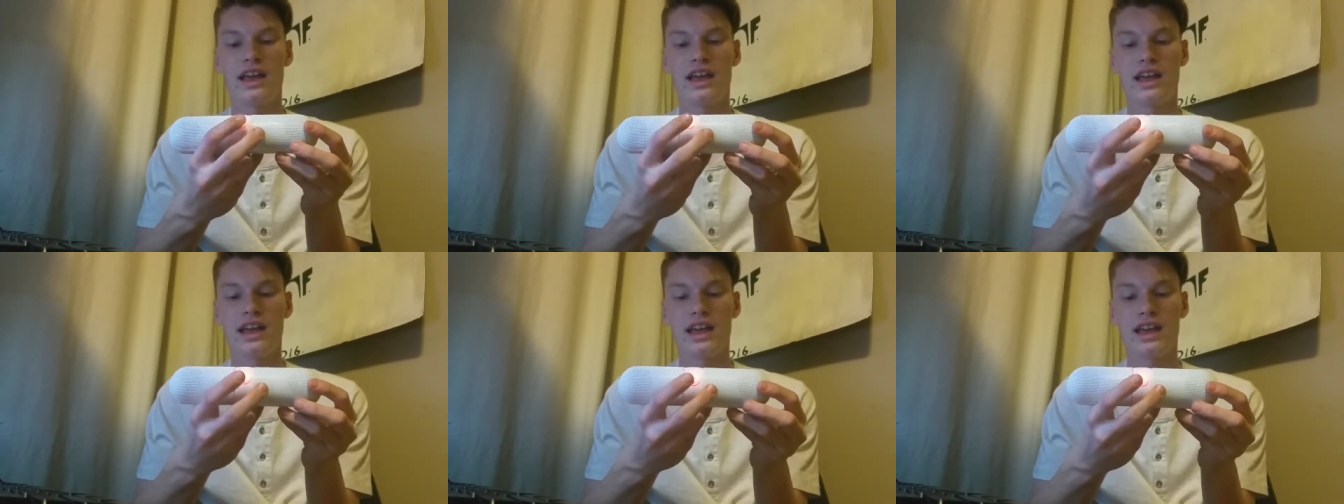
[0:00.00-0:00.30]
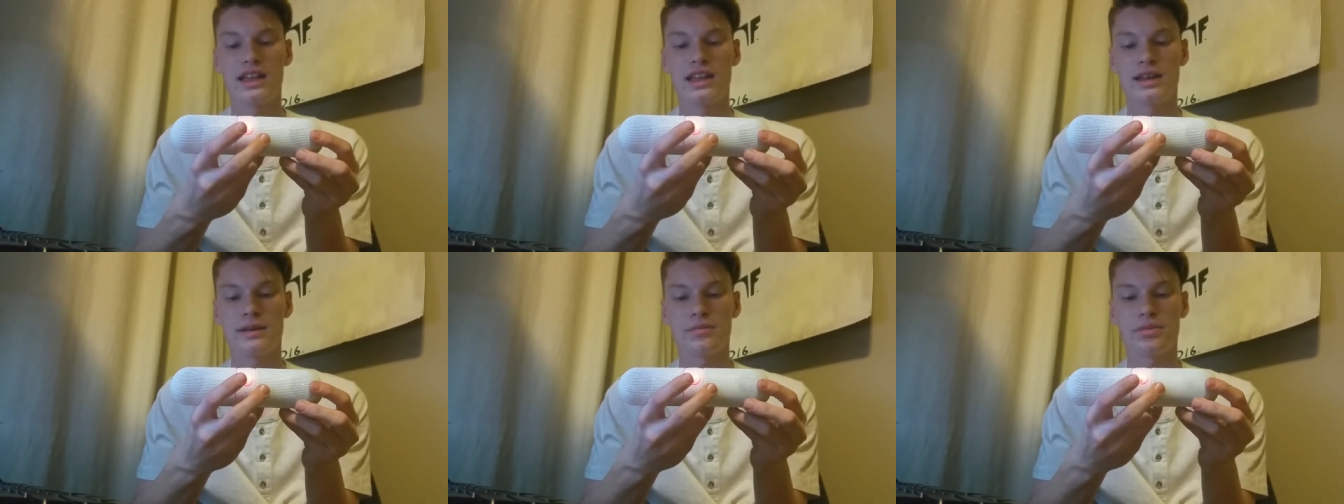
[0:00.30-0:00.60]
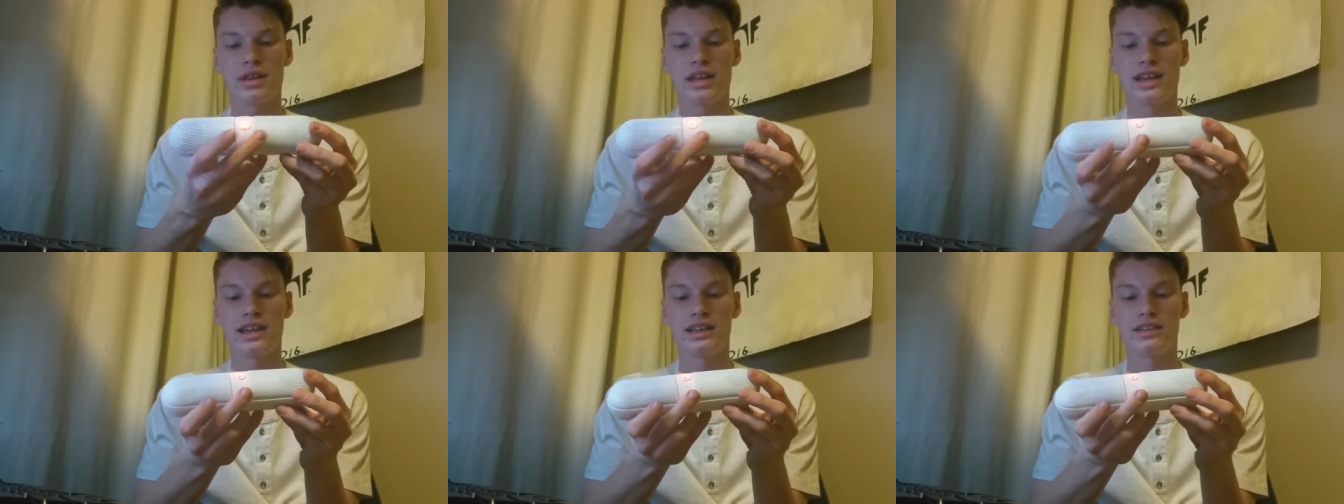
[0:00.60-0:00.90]
And it
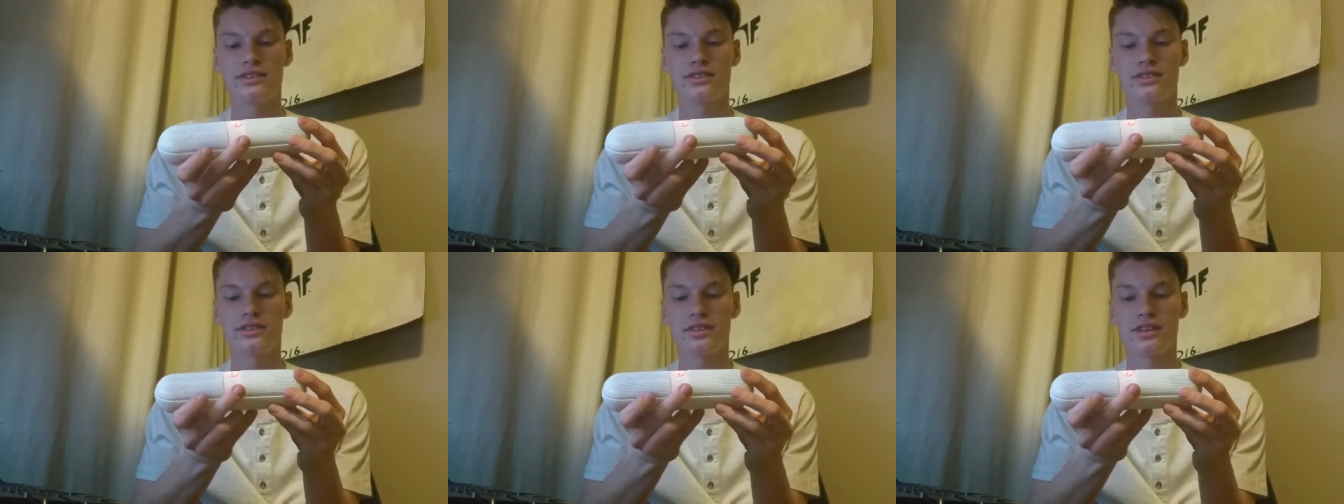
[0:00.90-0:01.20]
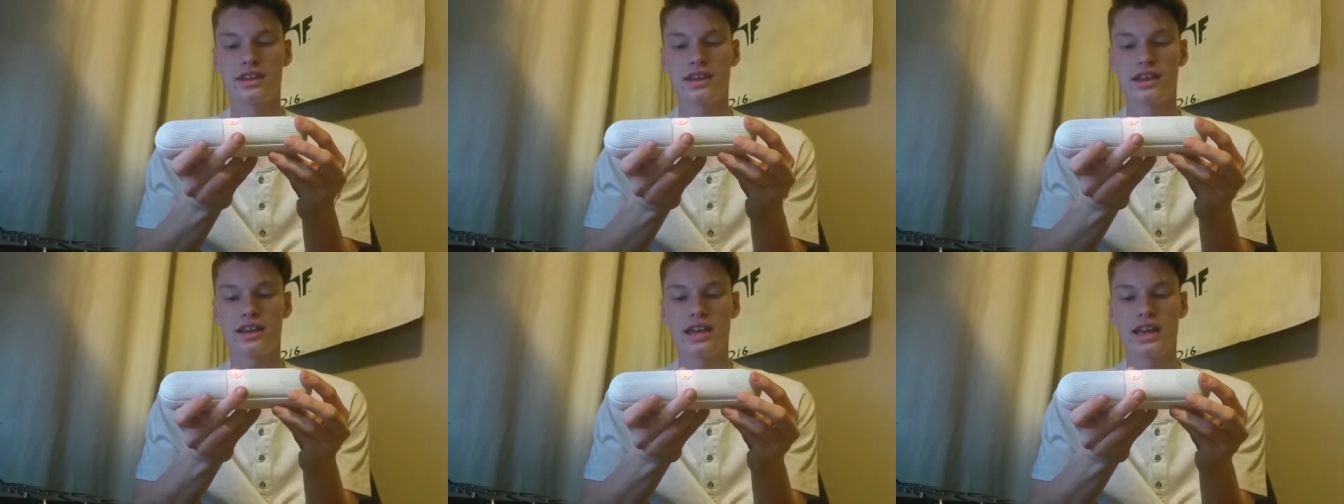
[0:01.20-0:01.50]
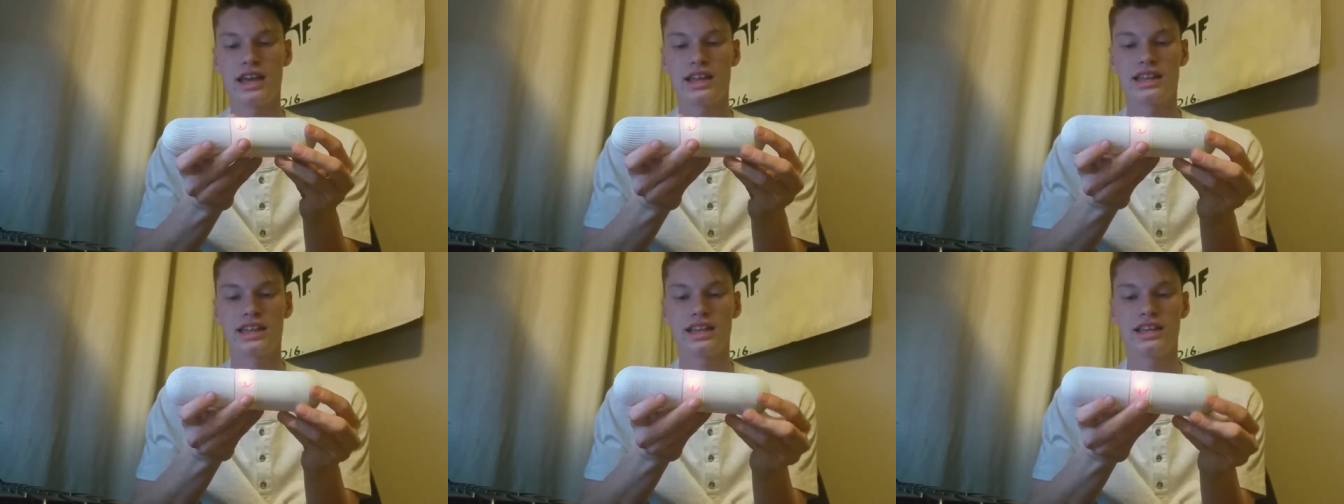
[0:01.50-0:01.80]
plays.
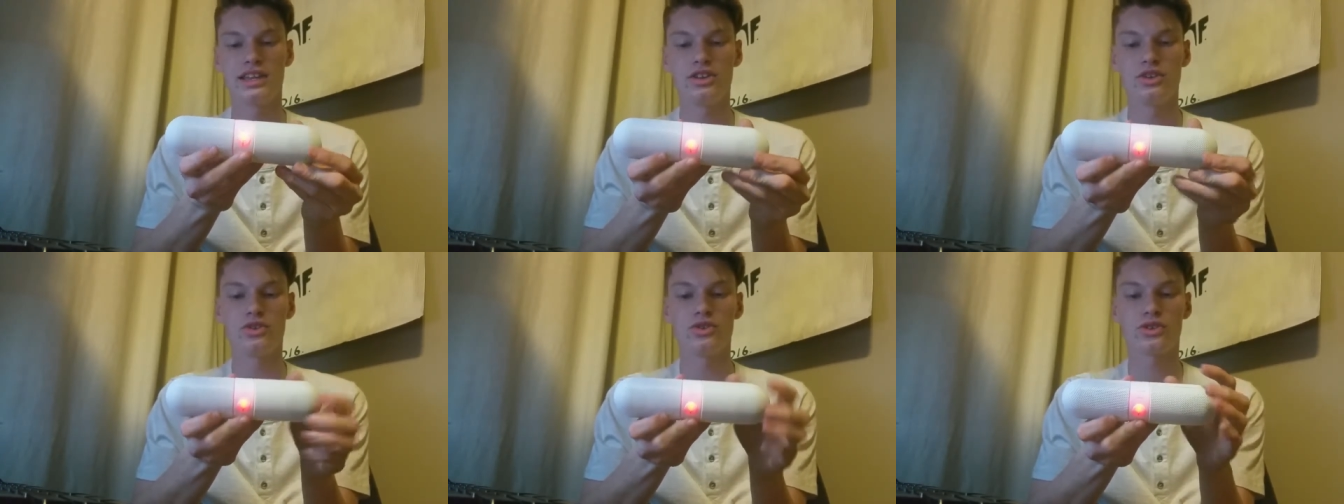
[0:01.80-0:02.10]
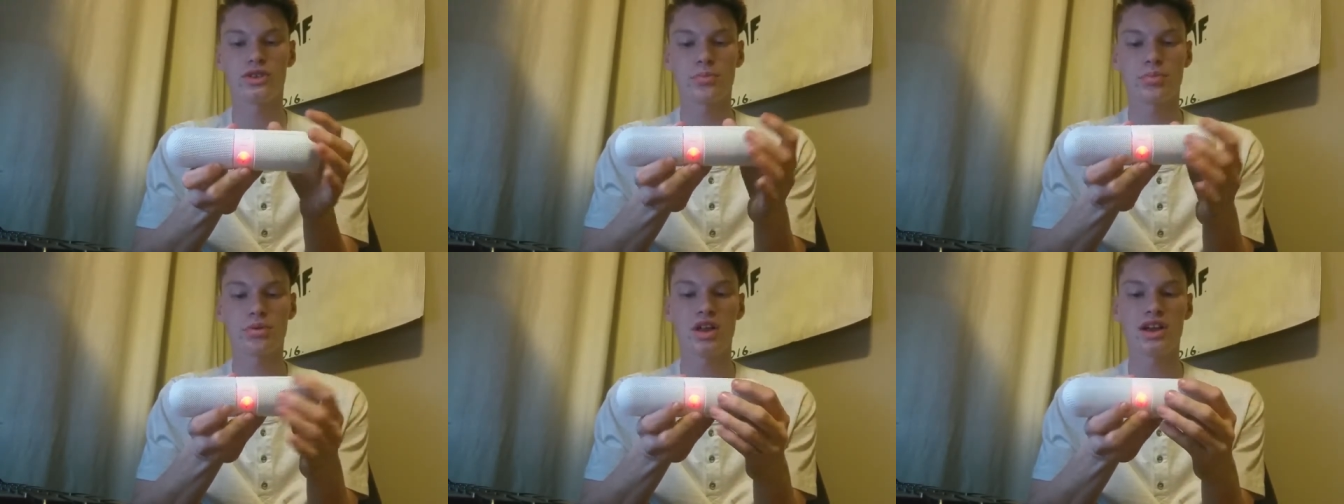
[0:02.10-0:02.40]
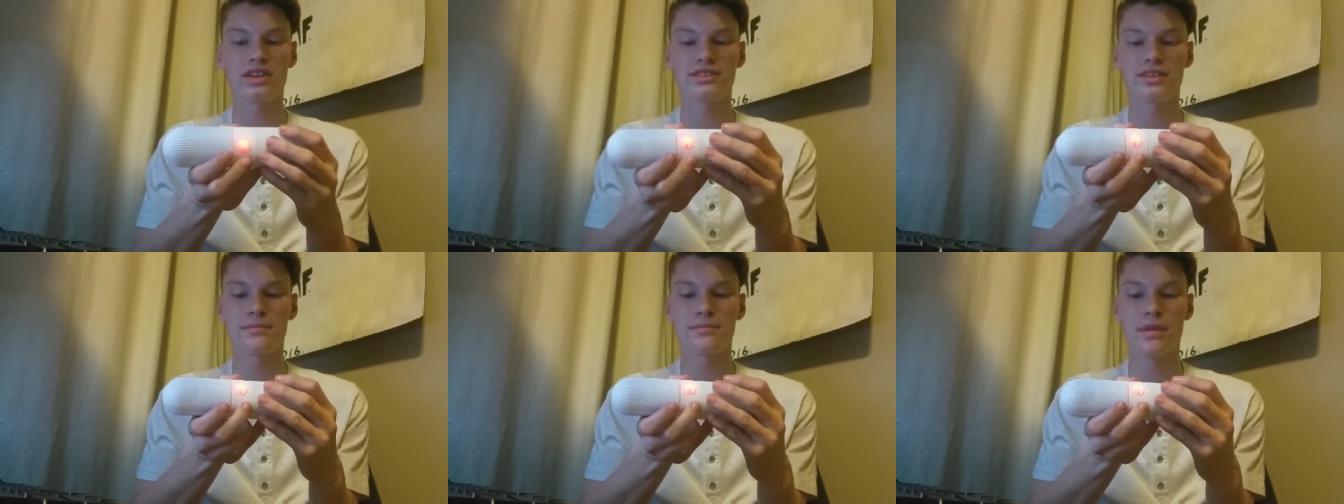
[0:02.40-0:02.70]
And then you use the
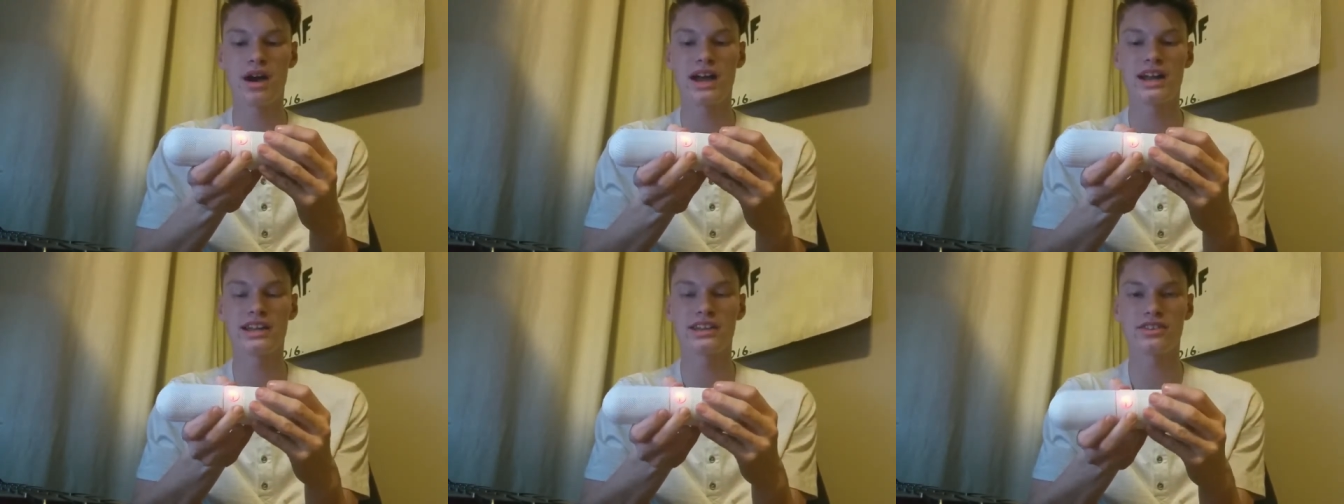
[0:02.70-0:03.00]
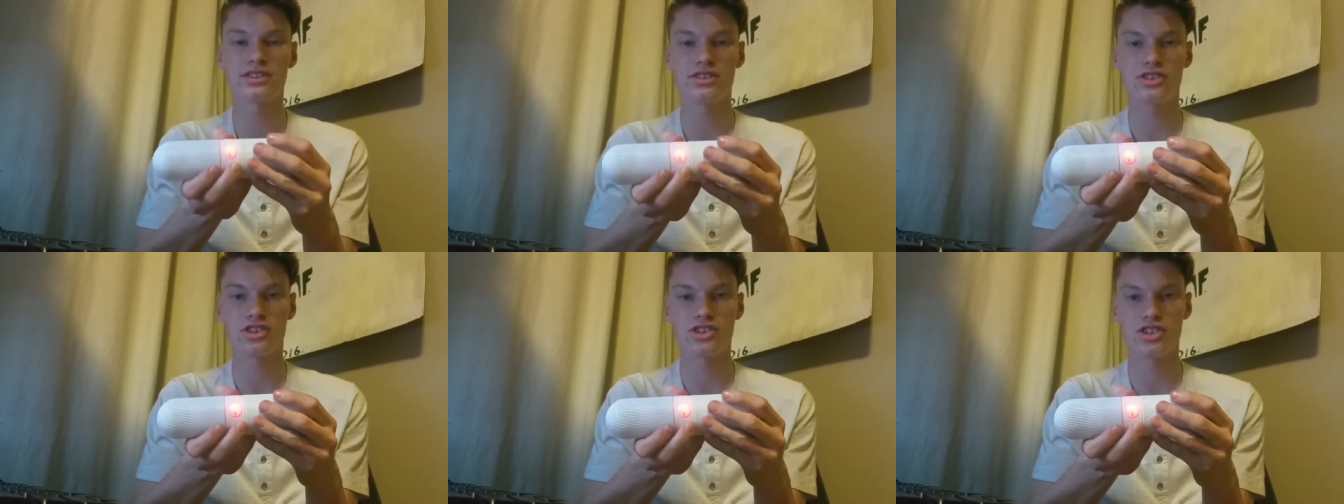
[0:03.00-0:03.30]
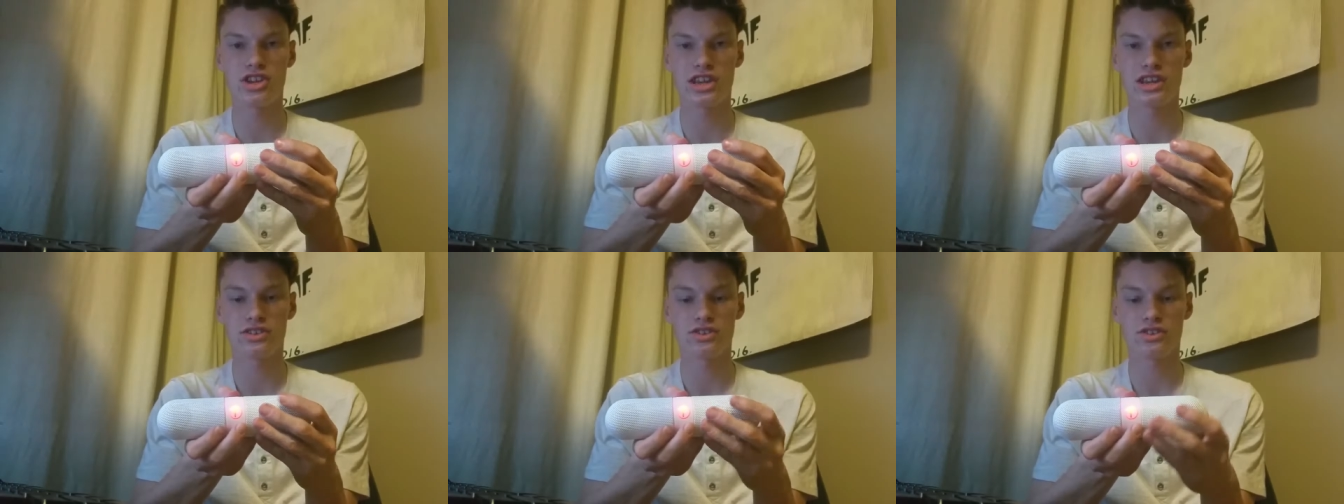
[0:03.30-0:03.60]
plus and minus to
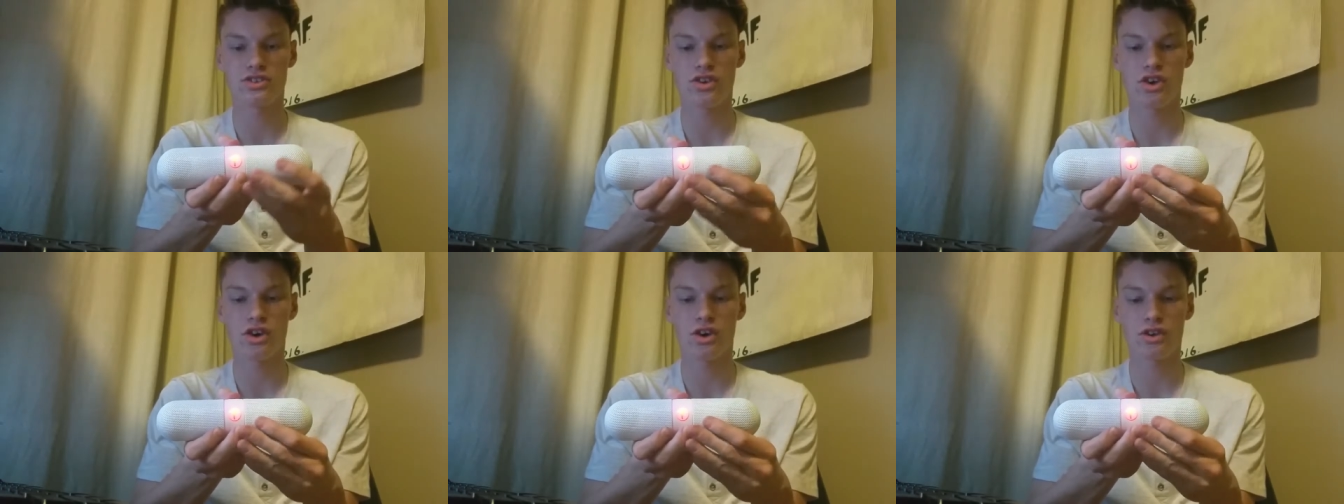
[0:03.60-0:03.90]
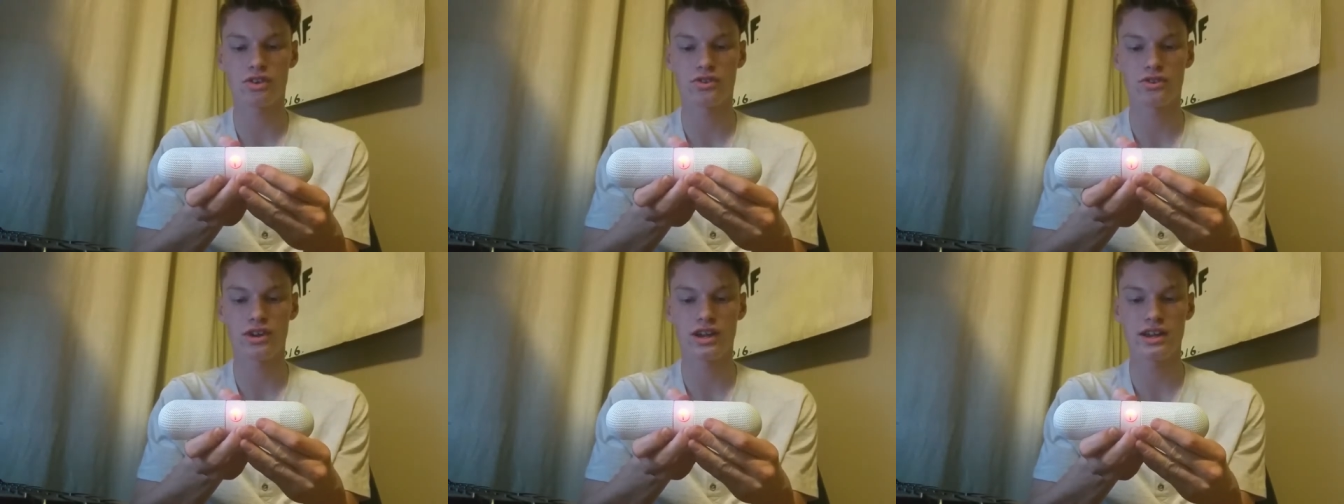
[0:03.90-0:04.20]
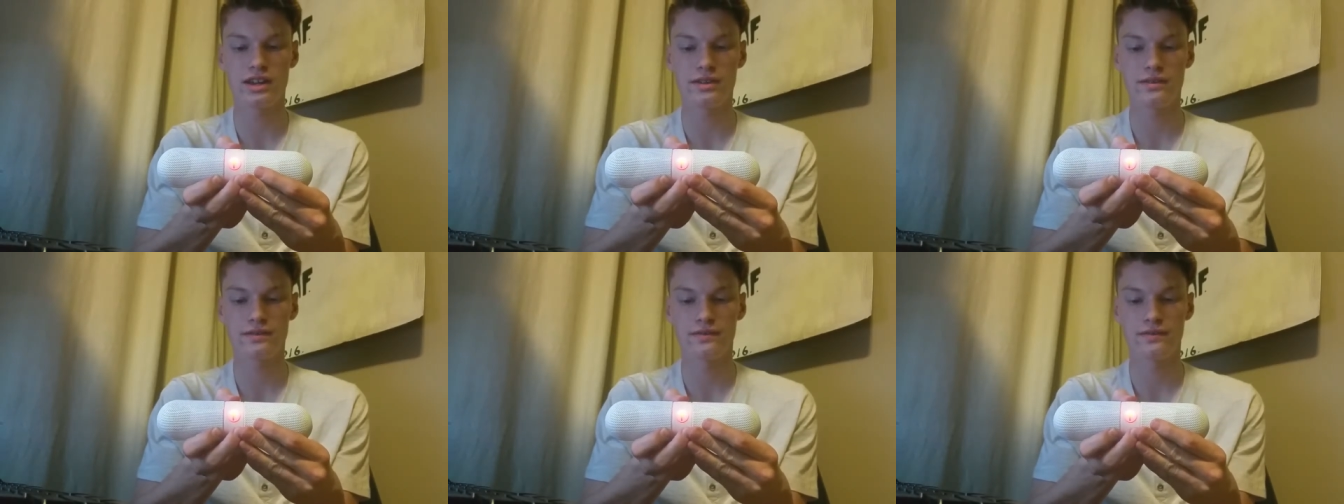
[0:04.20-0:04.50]
change the songs,
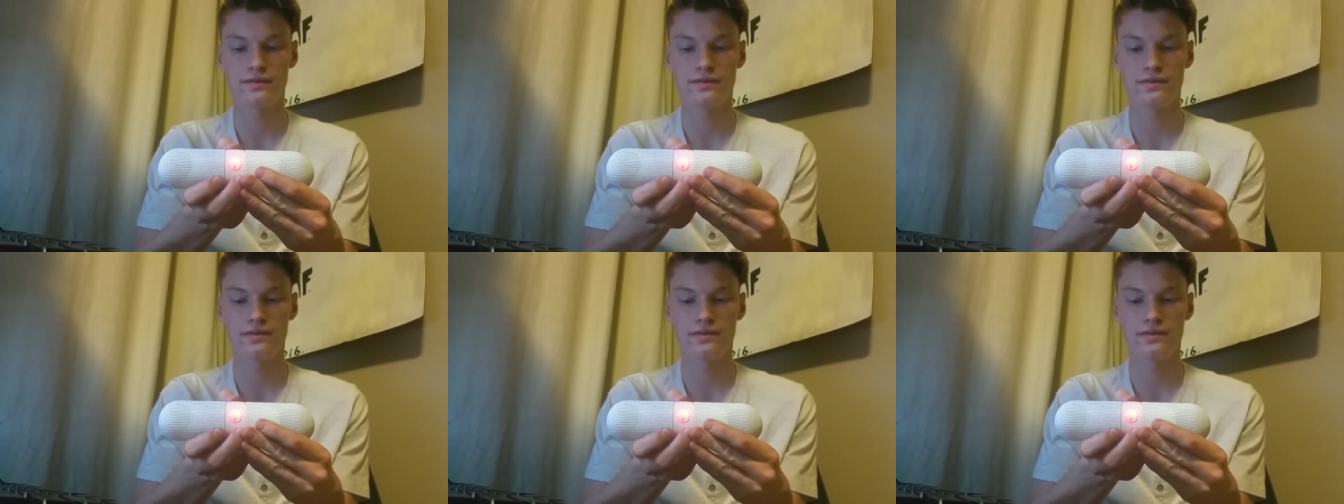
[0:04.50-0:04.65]
right?